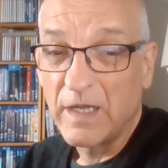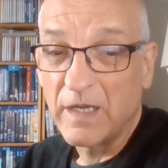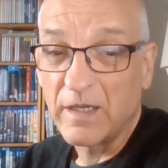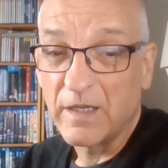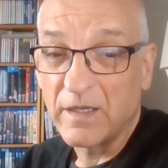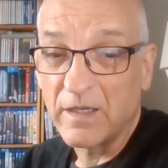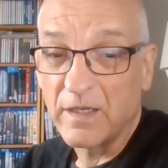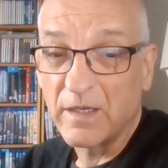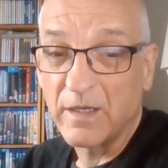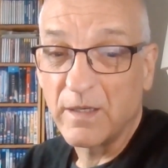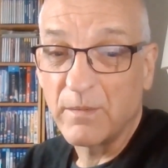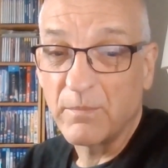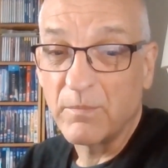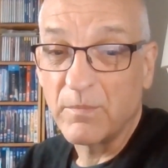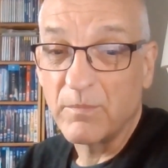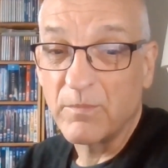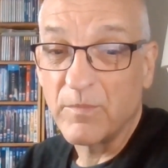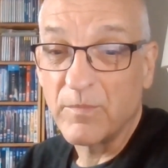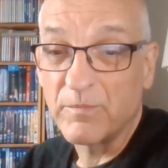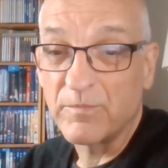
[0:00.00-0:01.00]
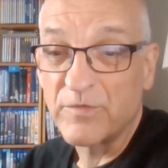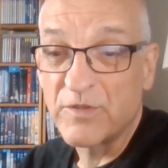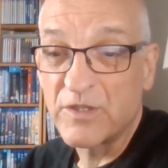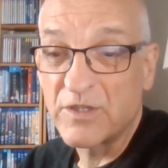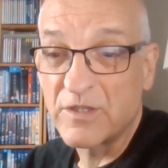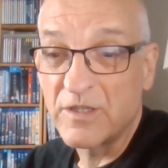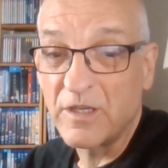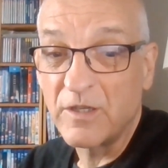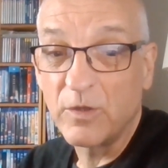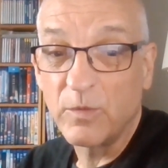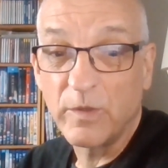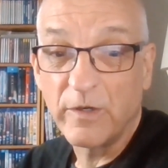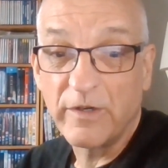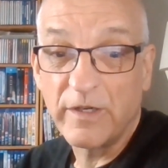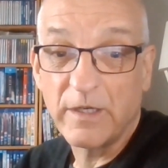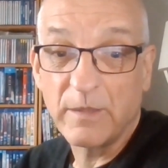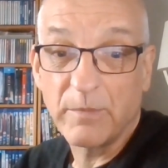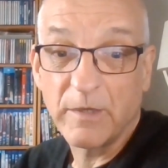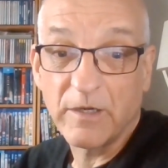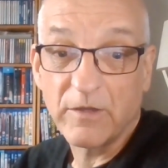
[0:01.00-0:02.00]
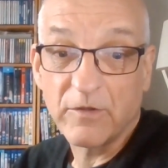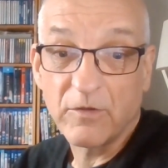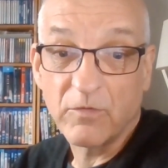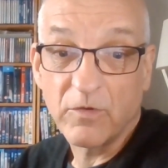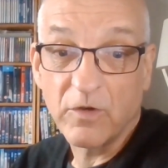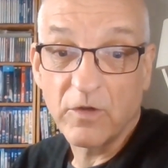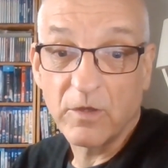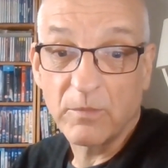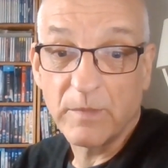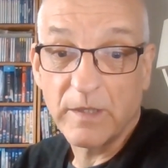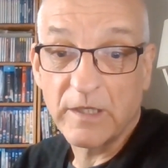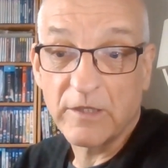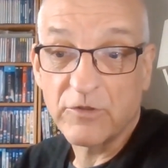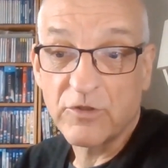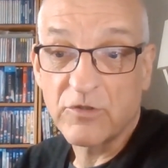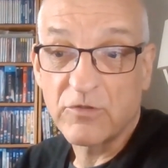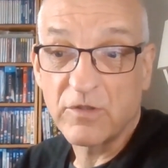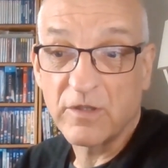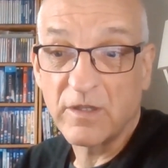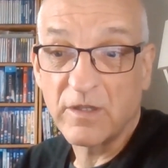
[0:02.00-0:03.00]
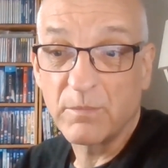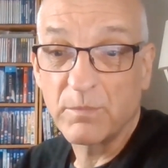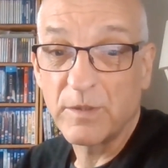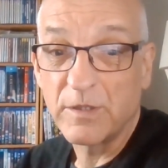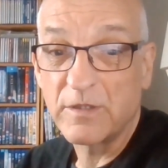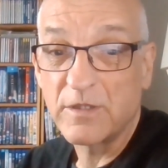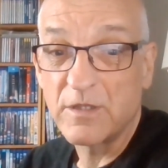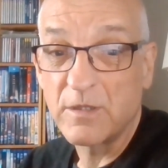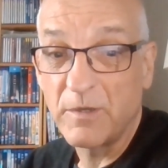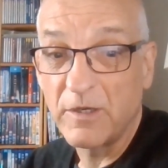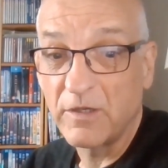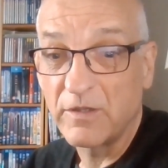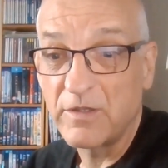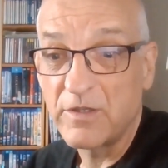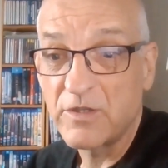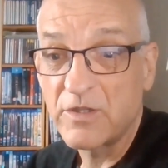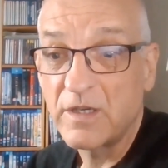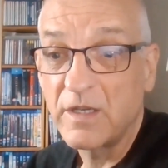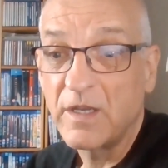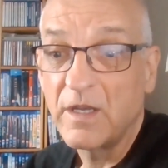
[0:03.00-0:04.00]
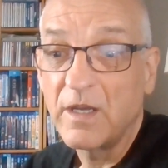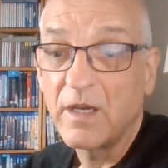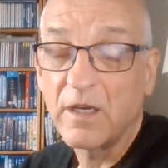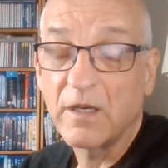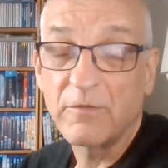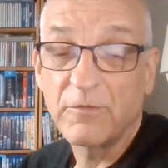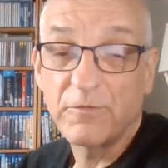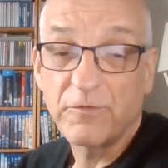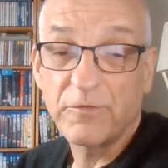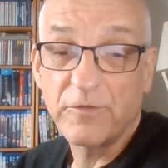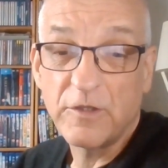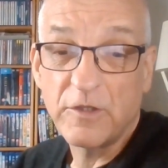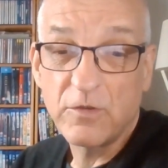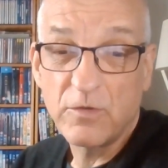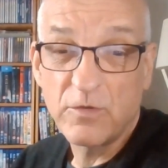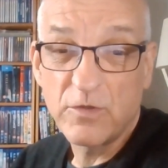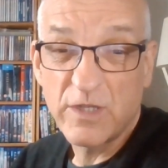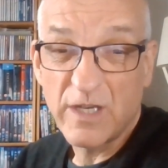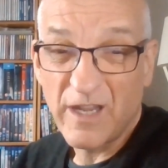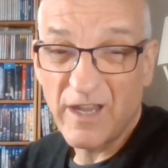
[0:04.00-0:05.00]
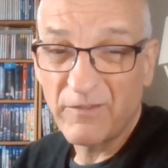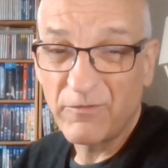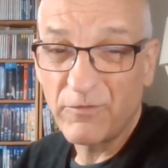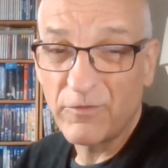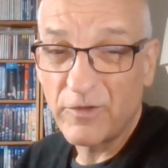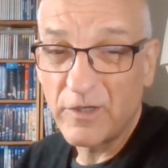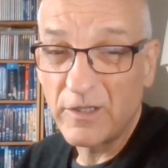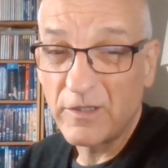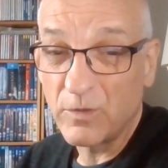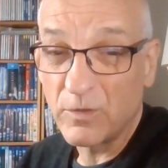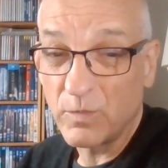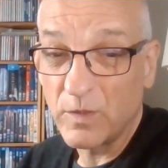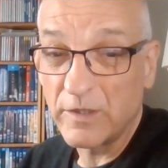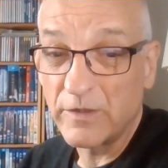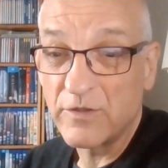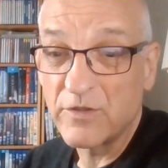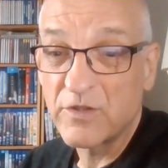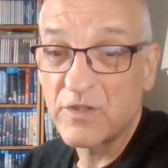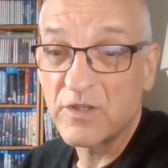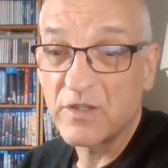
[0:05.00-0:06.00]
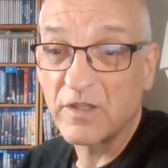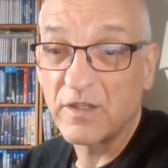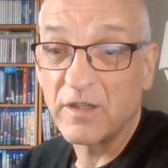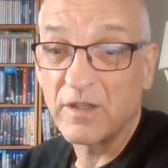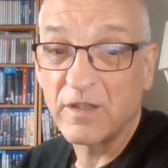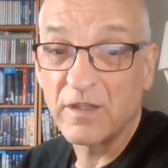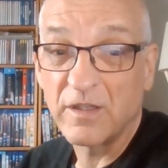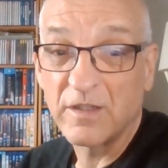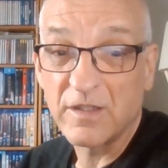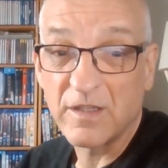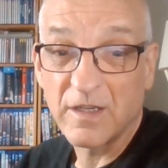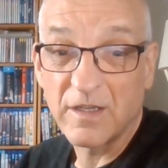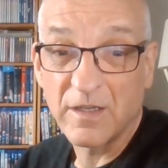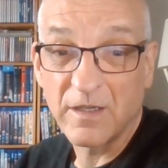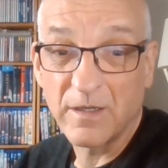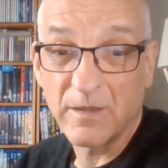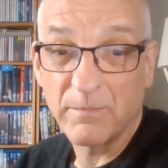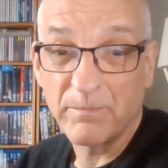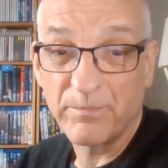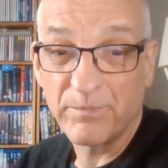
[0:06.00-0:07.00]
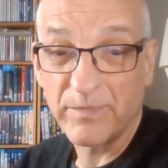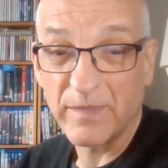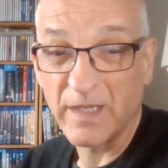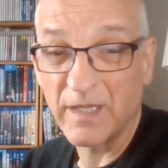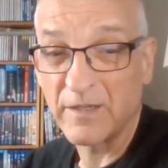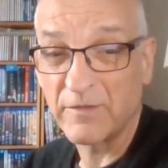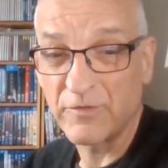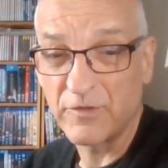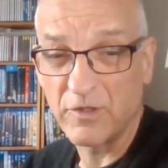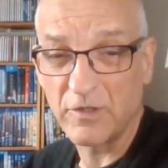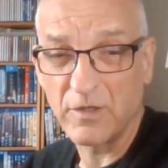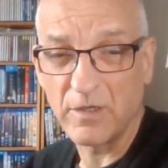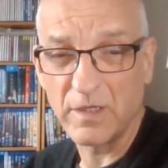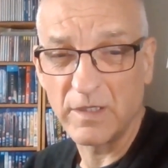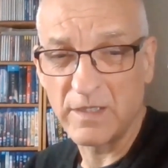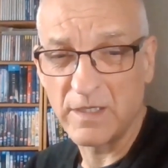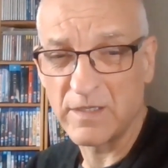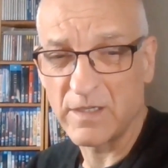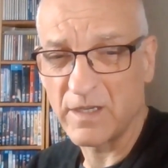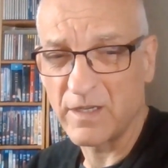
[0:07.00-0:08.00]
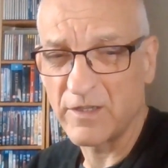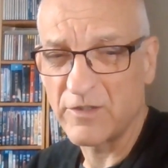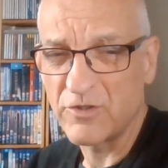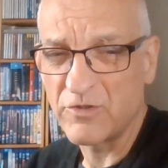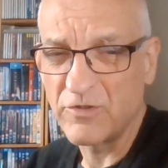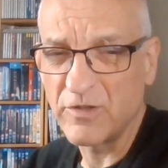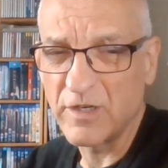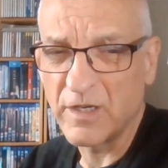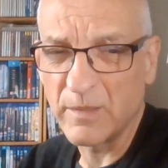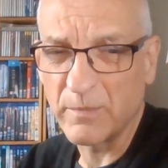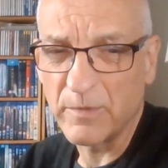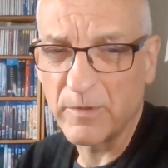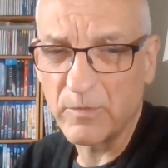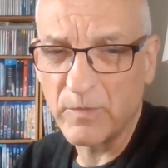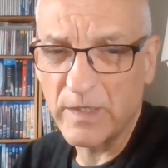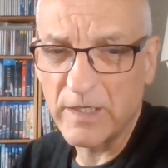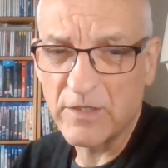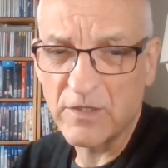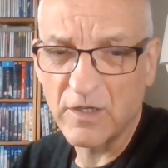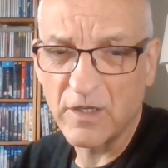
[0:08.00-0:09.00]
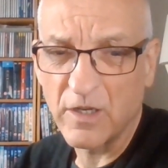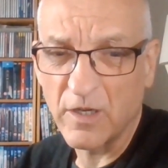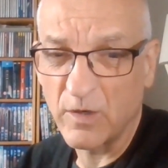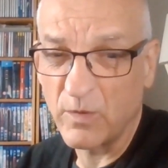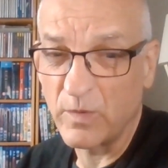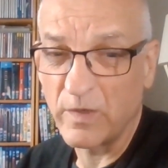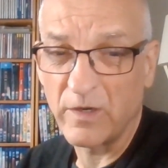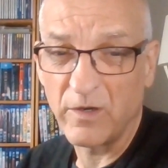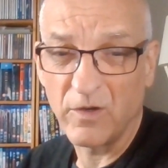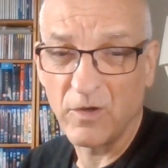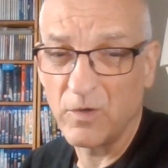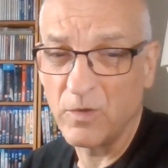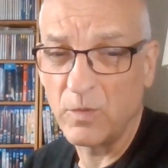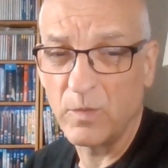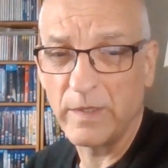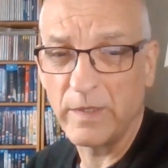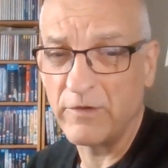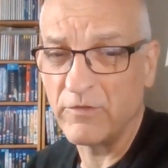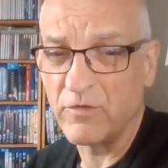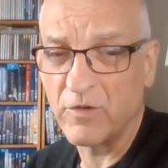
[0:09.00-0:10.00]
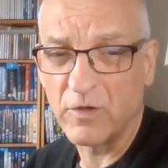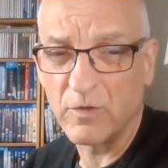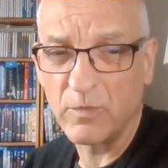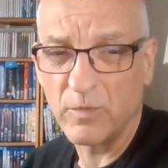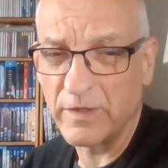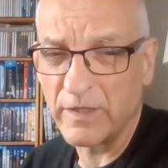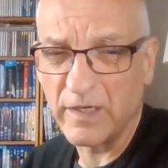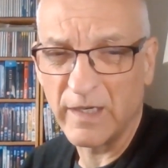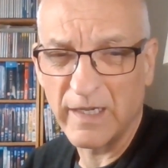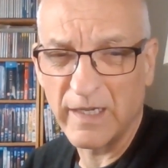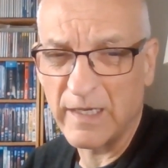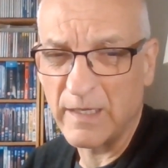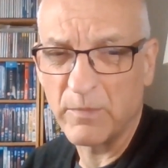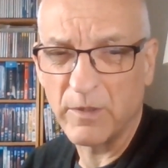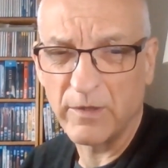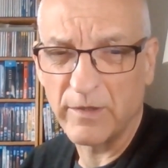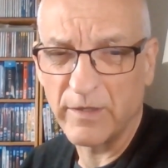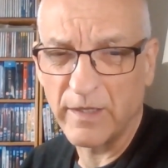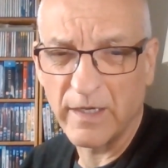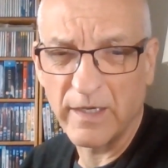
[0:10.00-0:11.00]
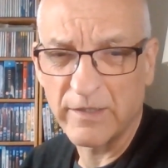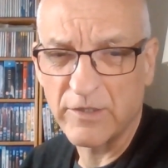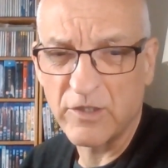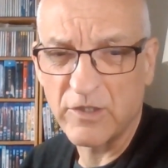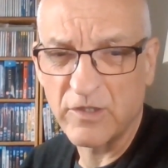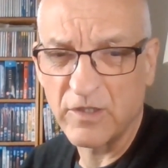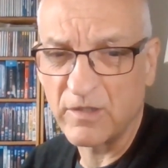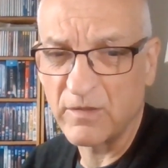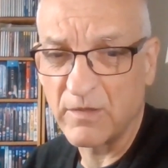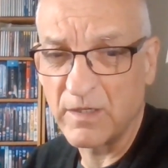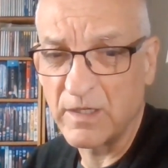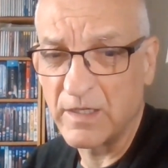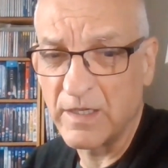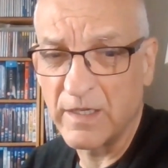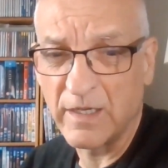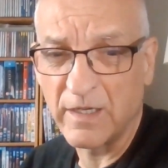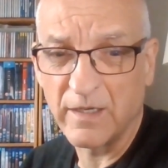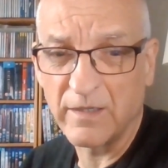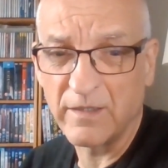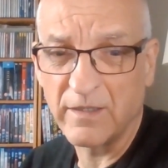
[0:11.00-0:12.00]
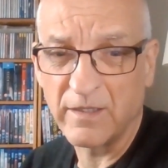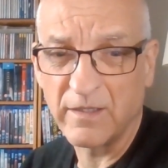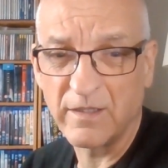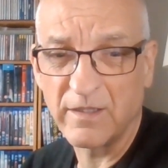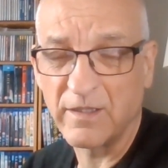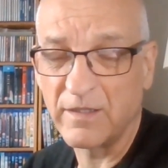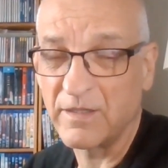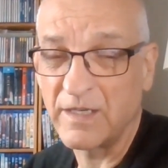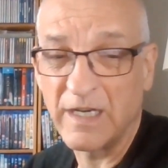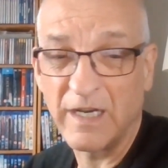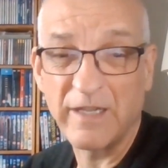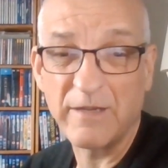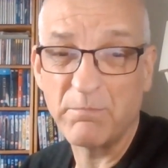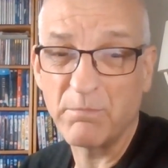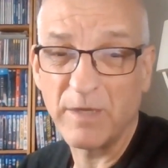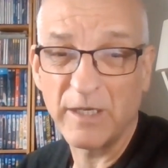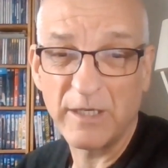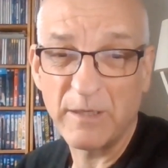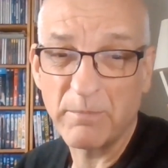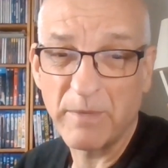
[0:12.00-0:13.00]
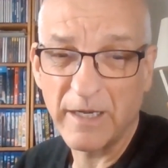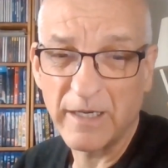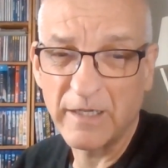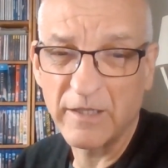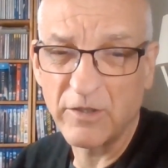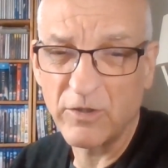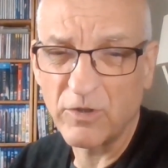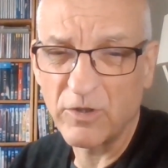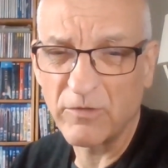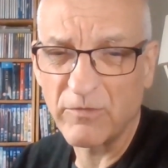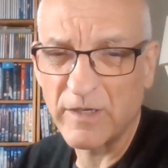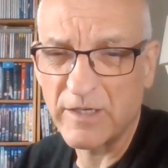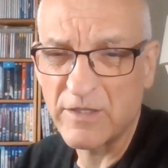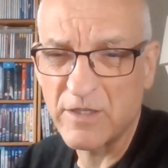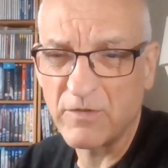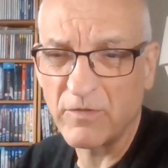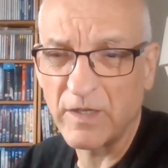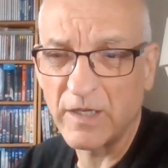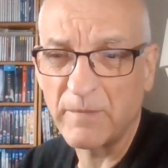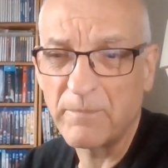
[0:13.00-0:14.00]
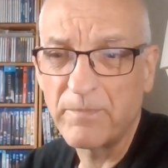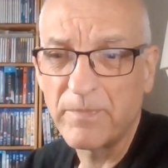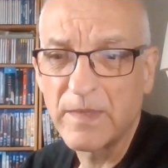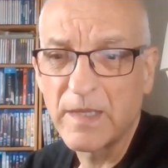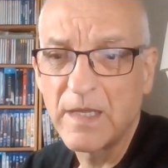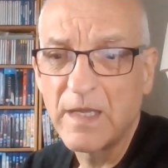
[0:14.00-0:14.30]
Um, still worried about the Royal Mail strike, but to be honest, I've used Evri, The Once, and um, after a disaster a couple of weeks ago where it all went wrong with the label and I had to c- uh, claim money back and all the rest of it,